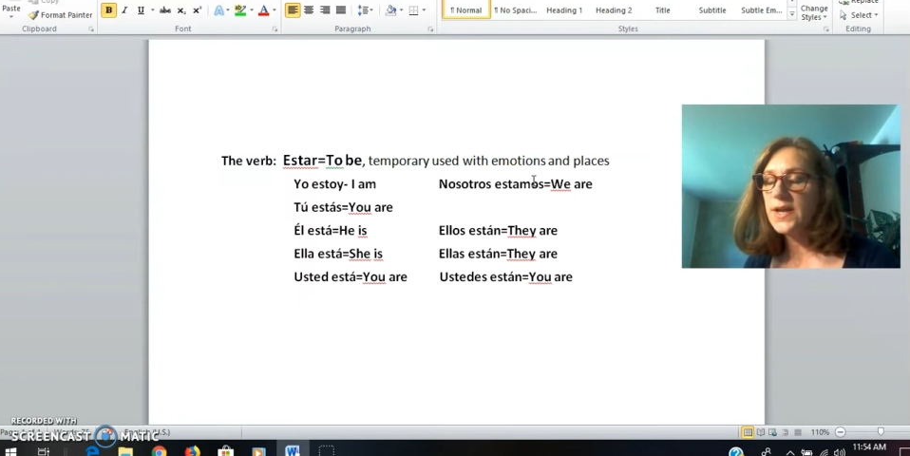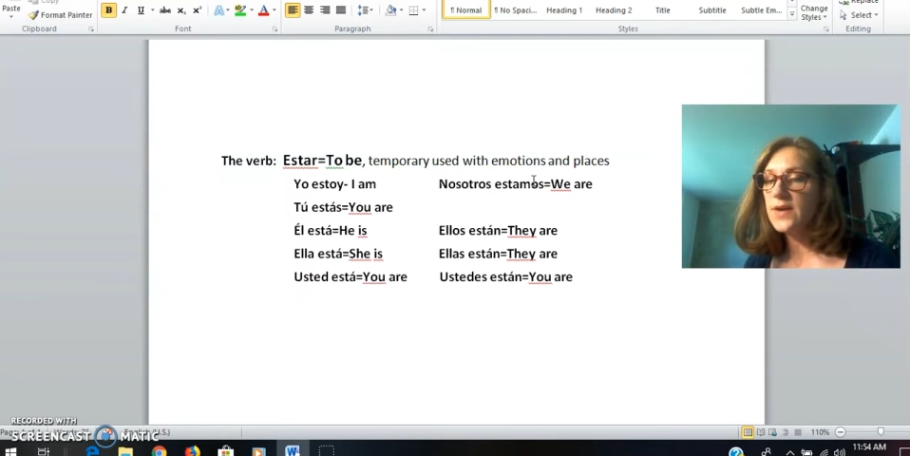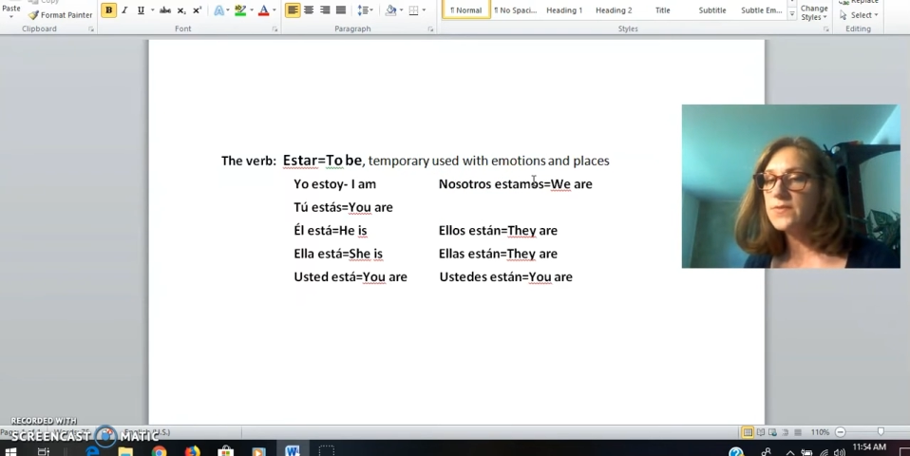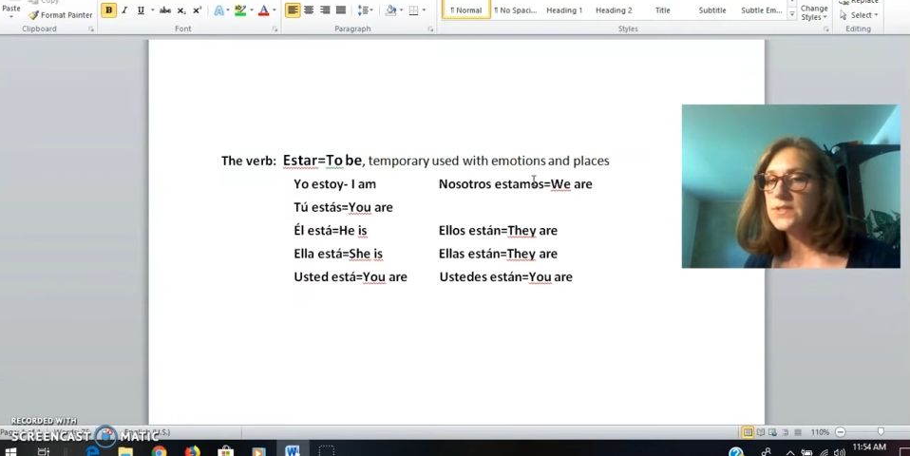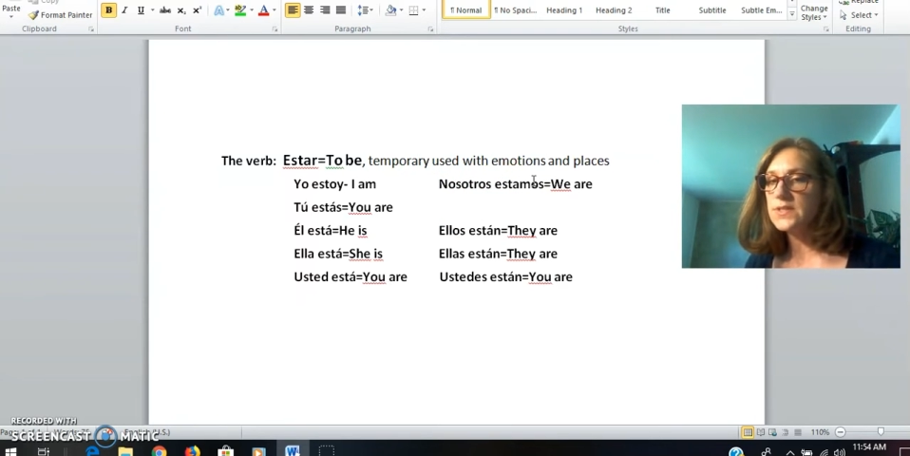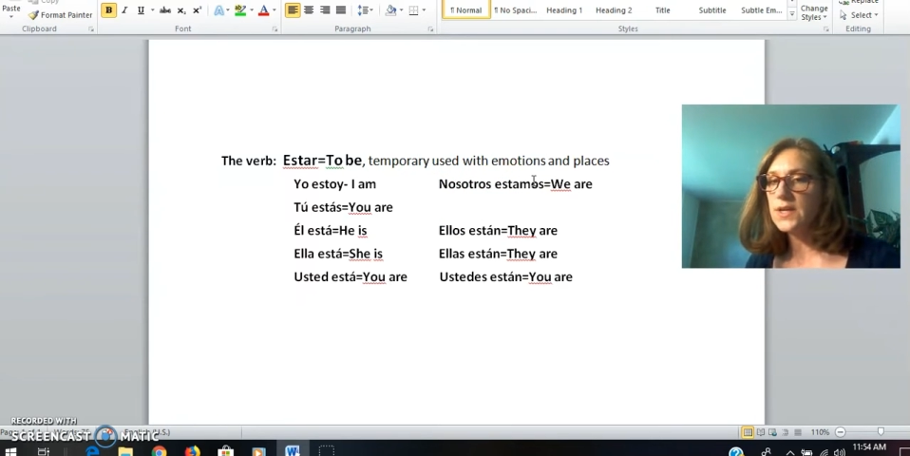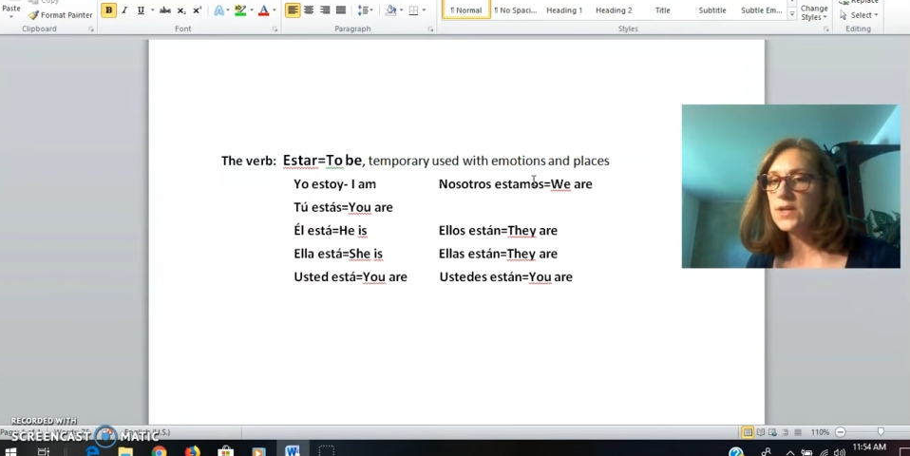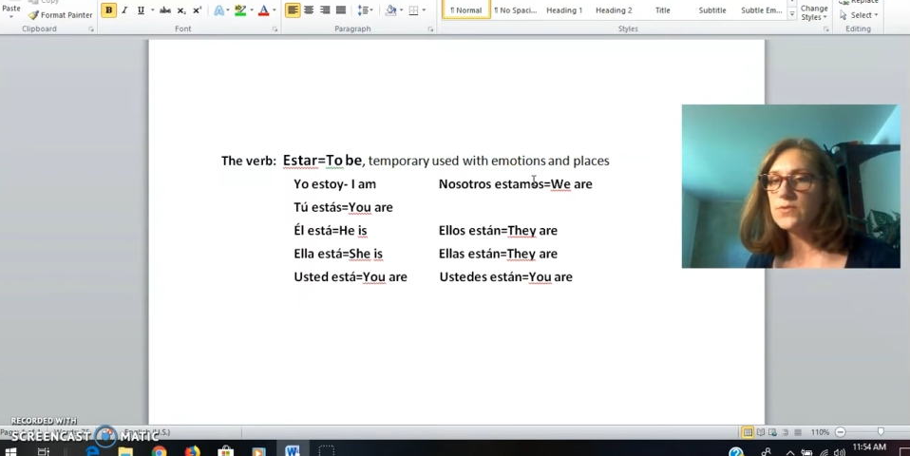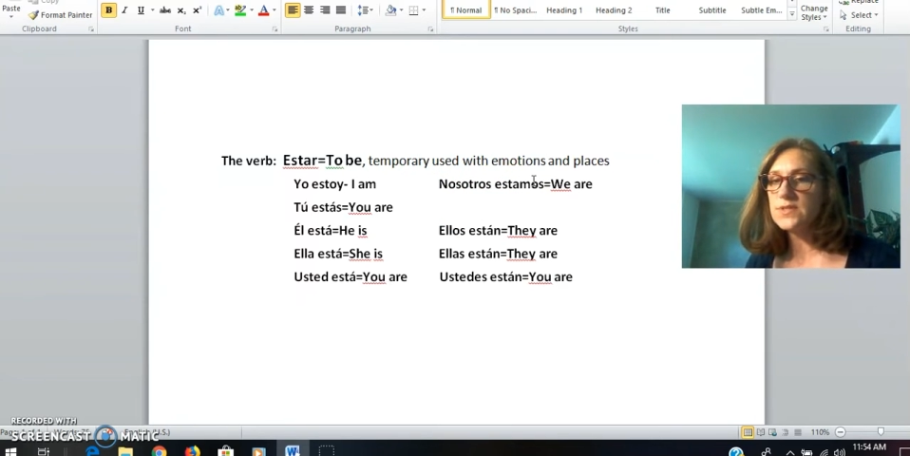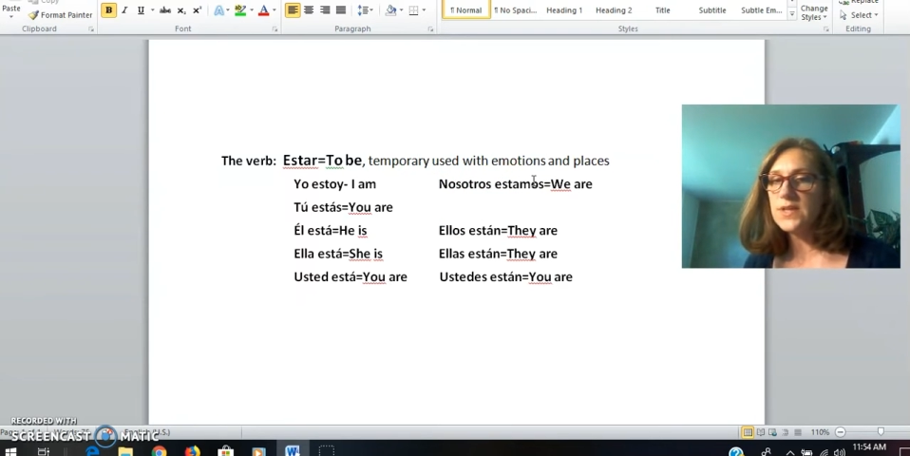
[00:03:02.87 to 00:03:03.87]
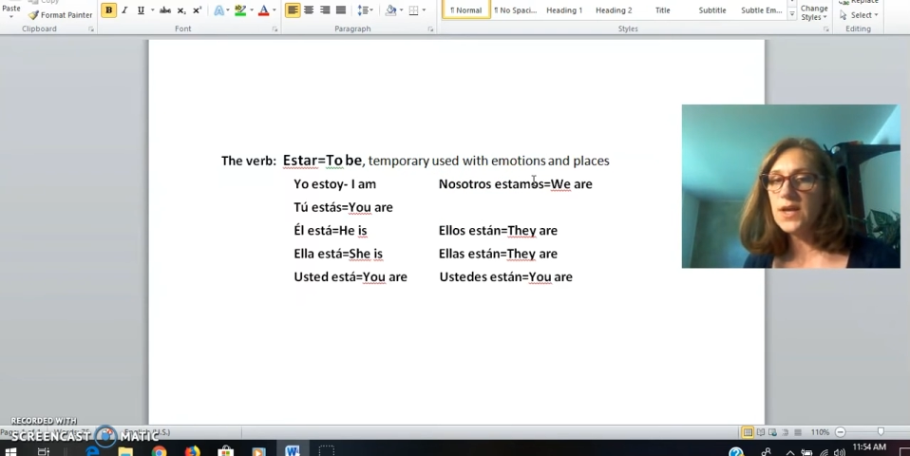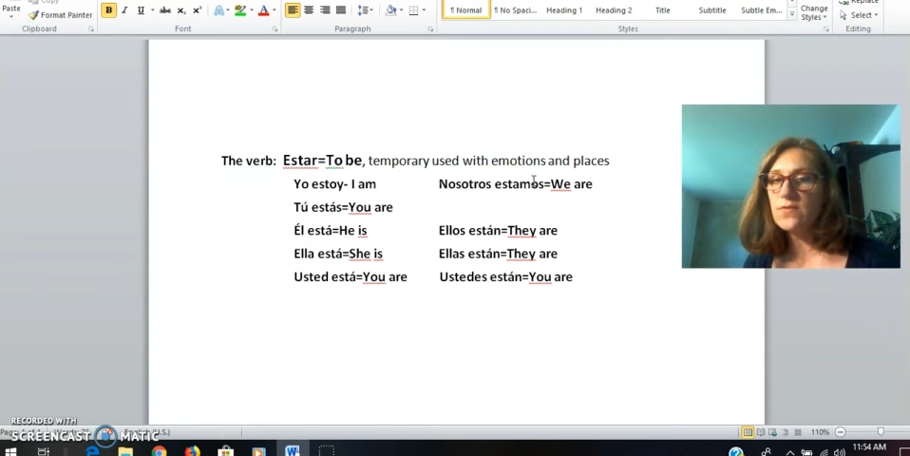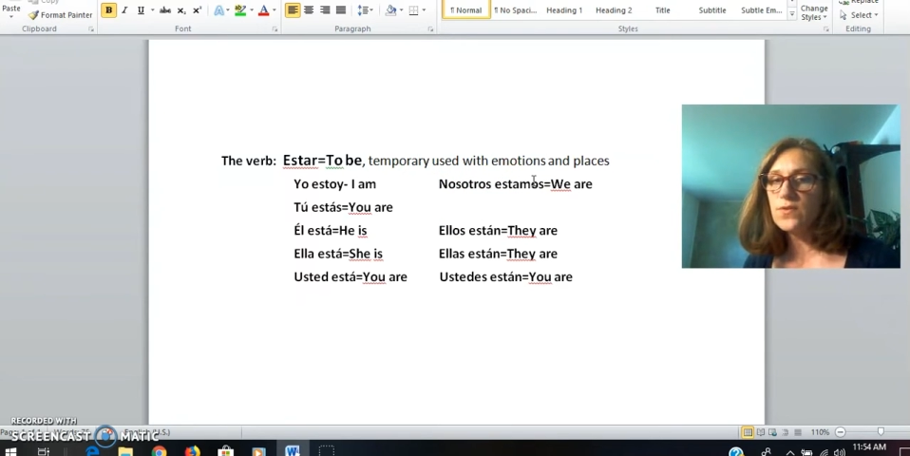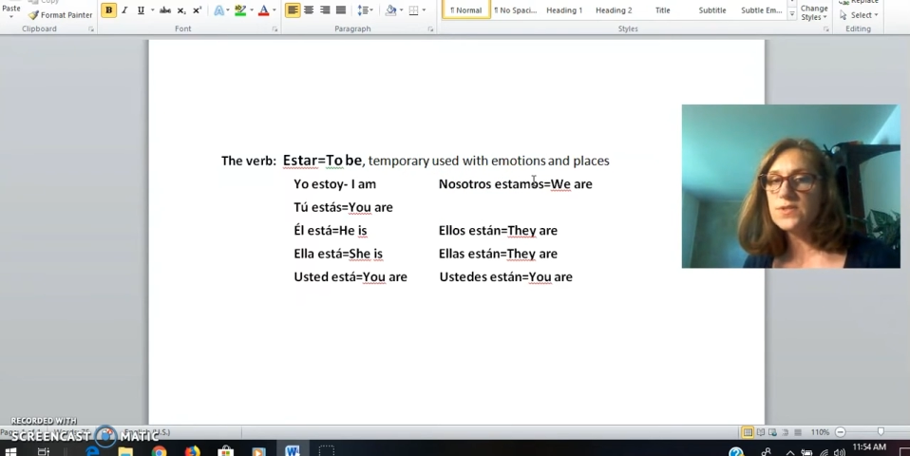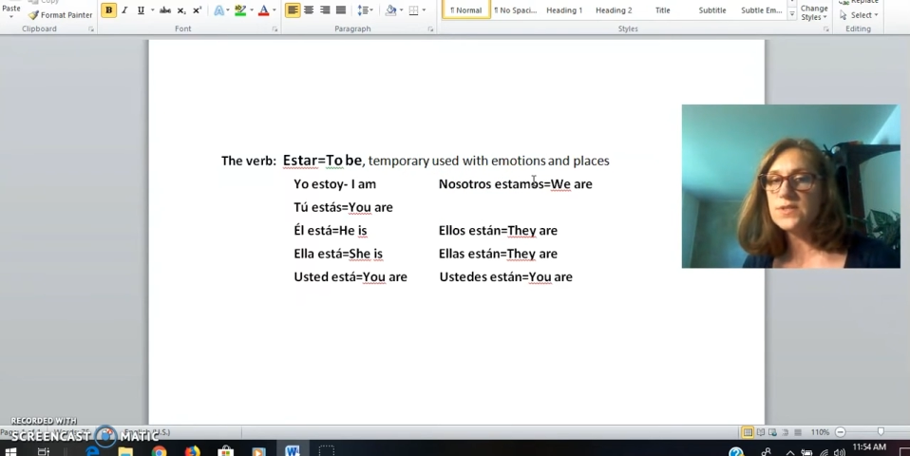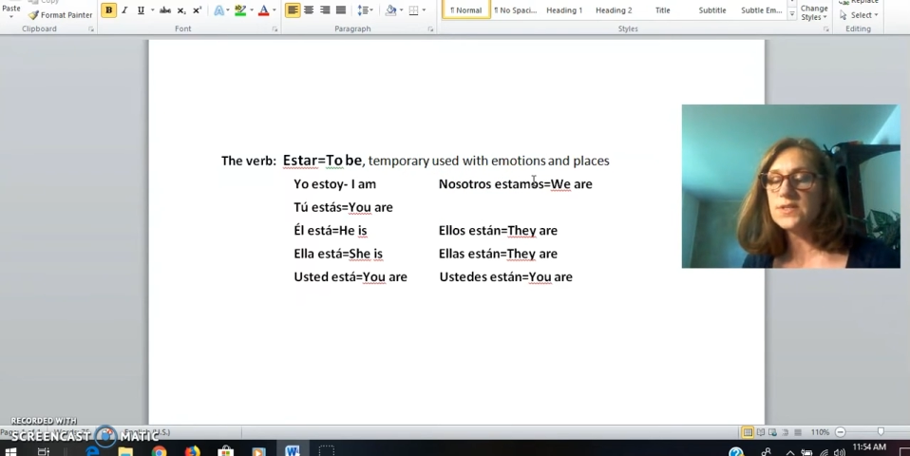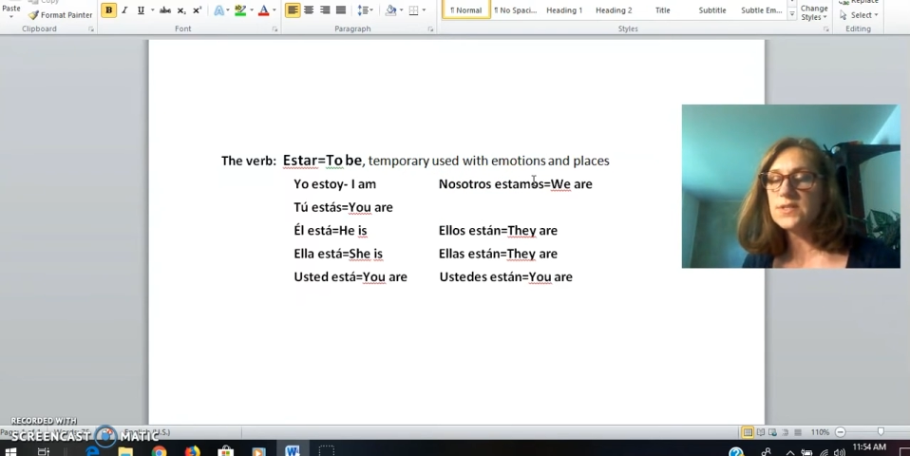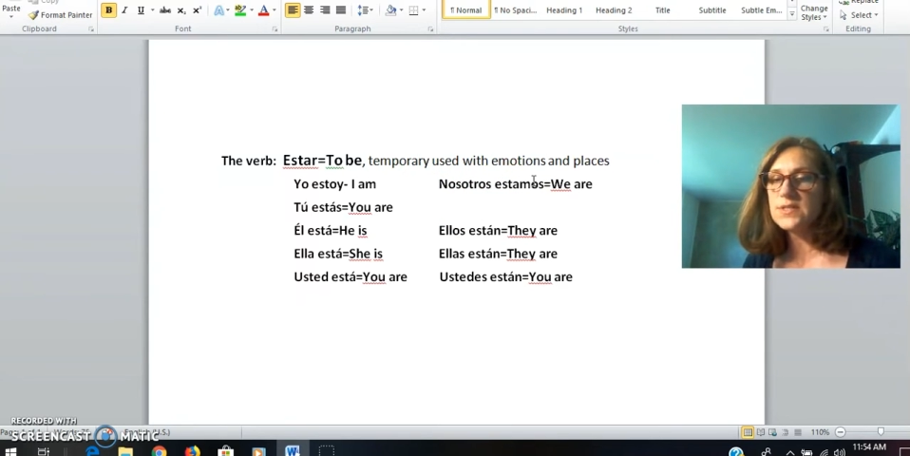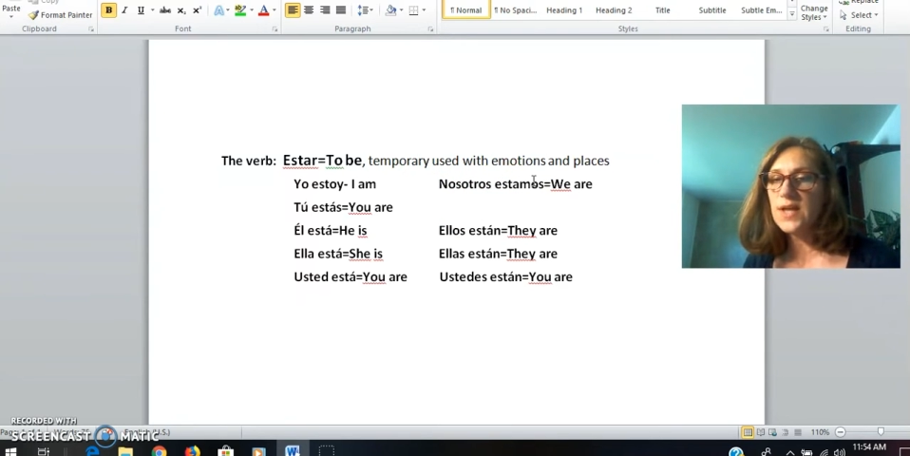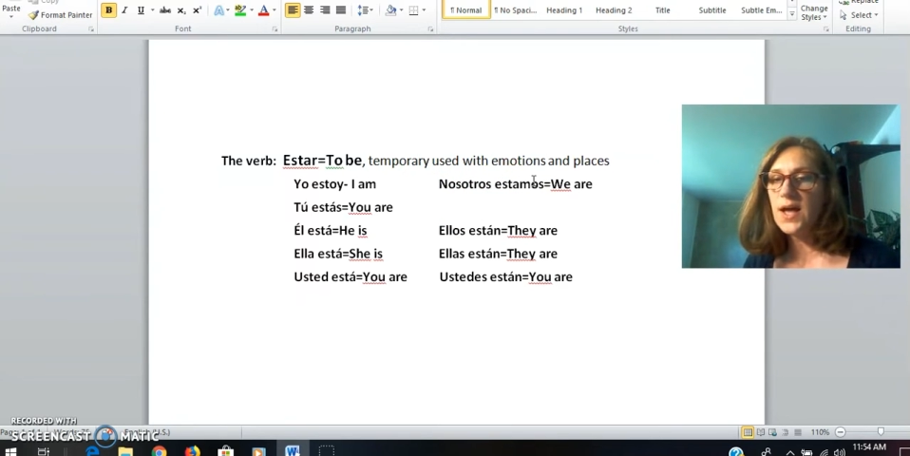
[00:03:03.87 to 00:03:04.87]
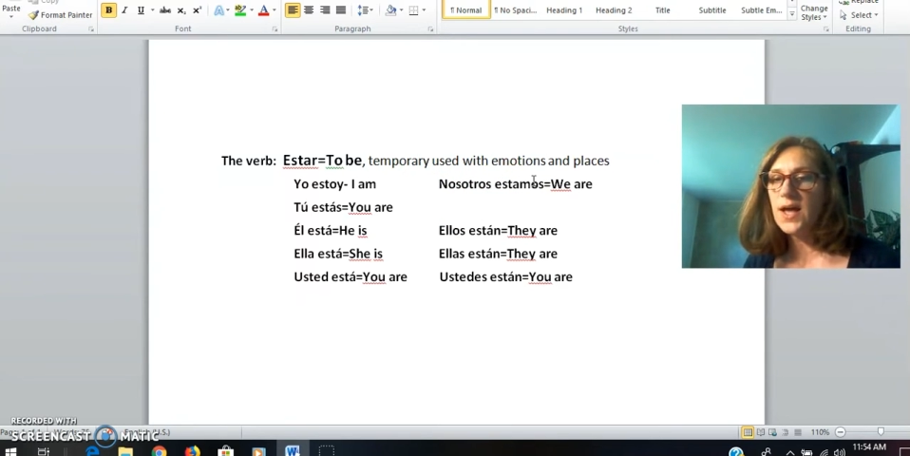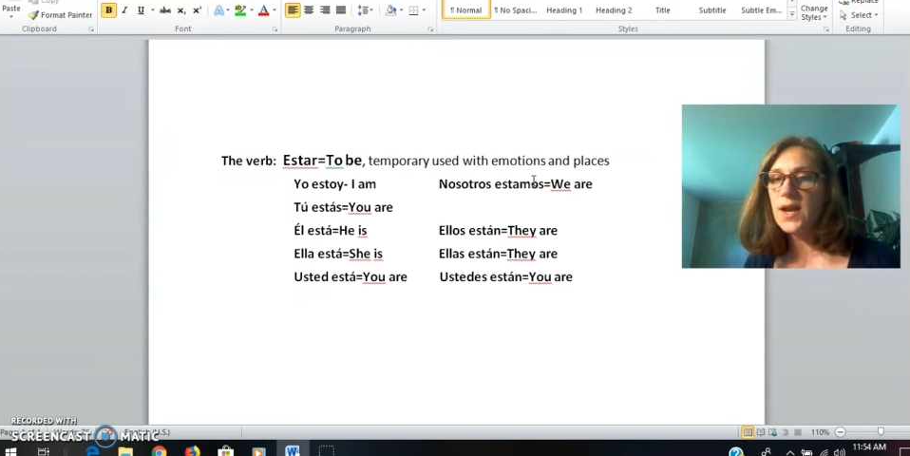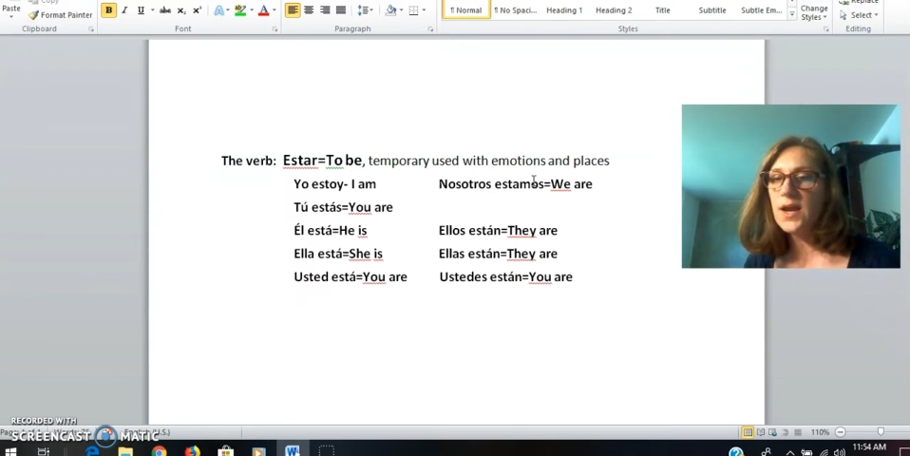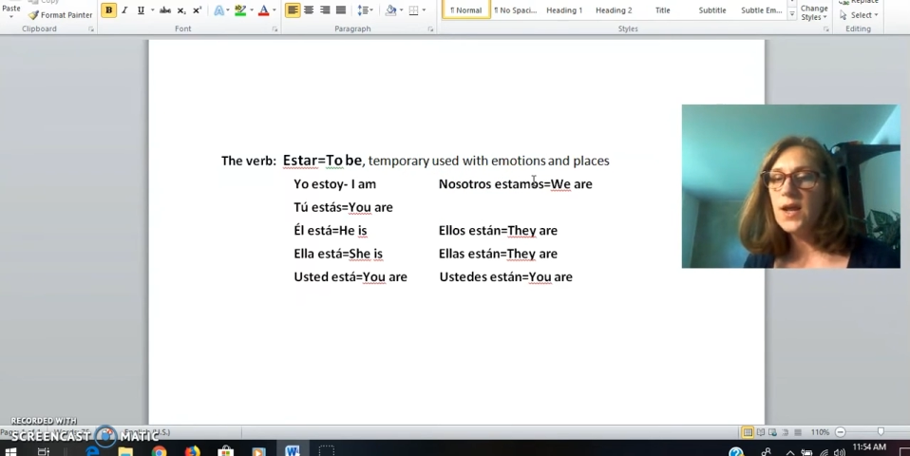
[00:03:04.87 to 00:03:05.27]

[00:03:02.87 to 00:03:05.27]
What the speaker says: I have to tell you, ser versus estar,